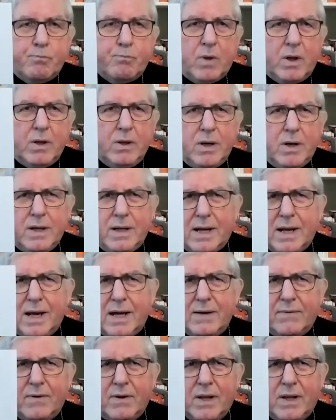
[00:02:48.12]
Not a
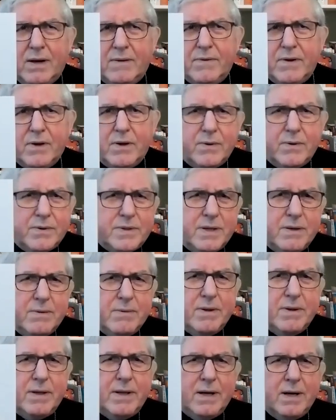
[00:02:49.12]
kind of a love that goes here
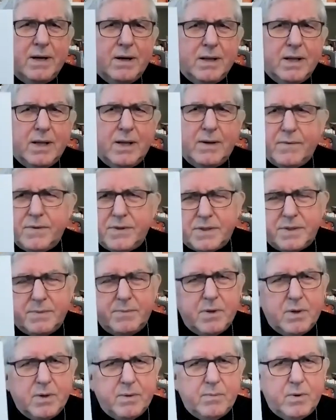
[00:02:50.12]
and there, a love that's a
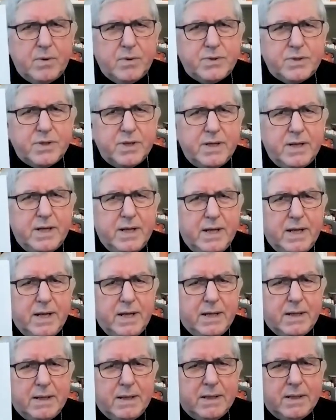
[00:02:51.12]
mere emotion.
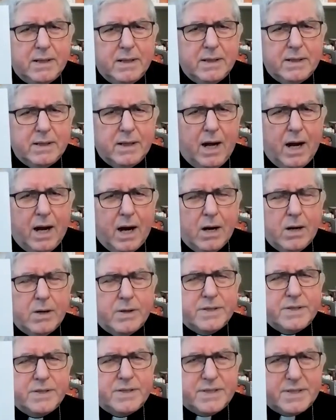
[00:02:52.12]
The heart
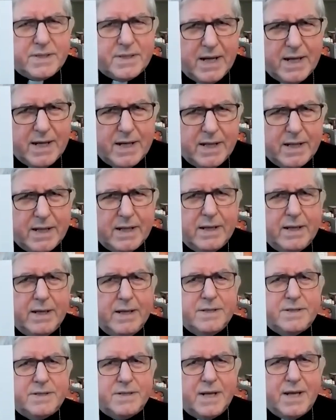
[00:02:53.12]
is steady.
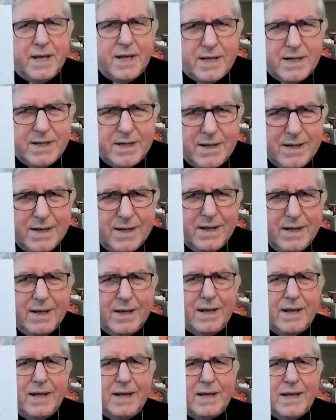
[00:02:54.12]
It's hidden.
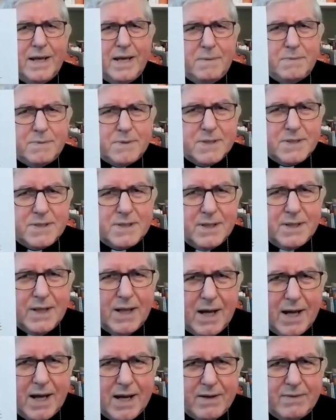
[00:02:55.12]
It keeps us
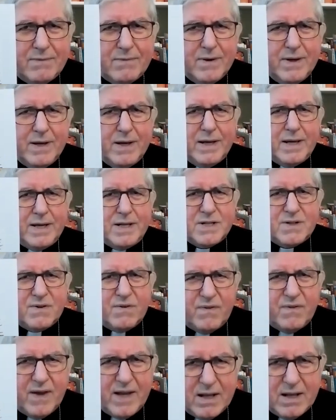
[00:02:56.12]
alive. It's
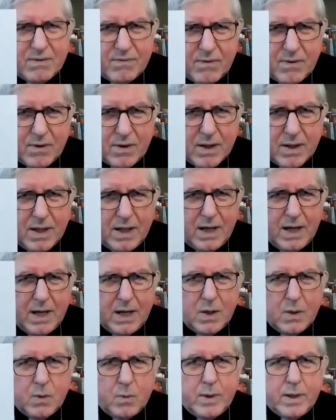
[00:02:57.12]
faithful.
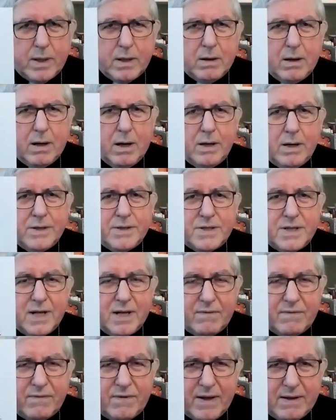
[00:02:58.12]
When our heart is
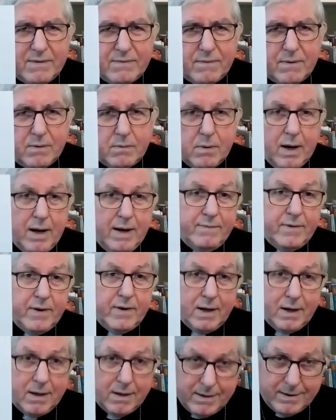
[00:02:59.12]
not faithful, we're having a
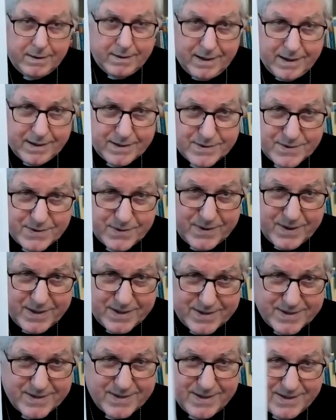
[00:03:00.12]
heart attack. So
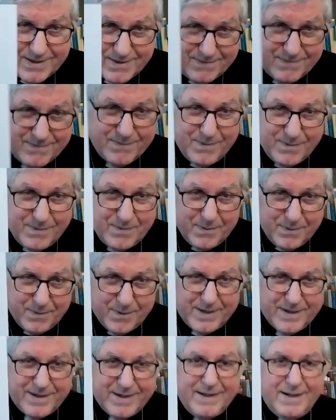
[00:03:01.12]
that's not what we
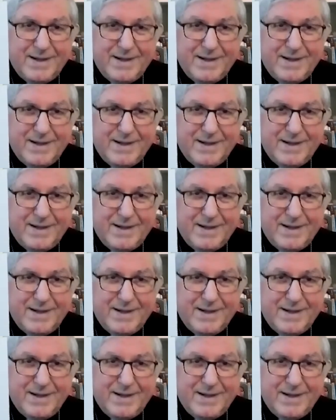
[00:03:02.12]
want.